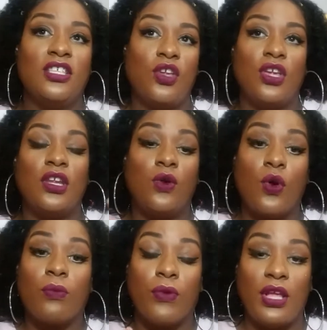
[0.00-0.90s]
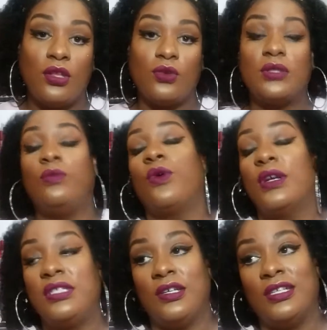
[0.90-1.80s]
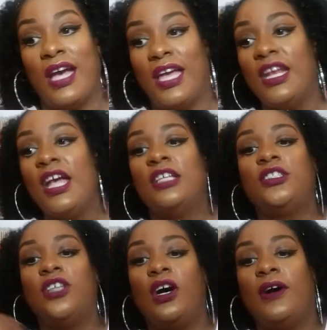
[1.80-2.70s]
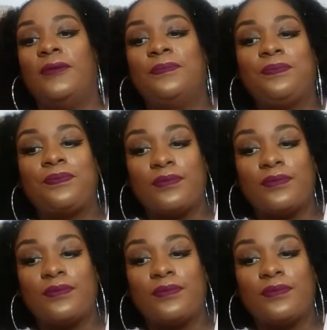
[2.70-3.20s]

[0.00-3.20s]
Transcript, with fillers: so you can incorporate those more into your diet. So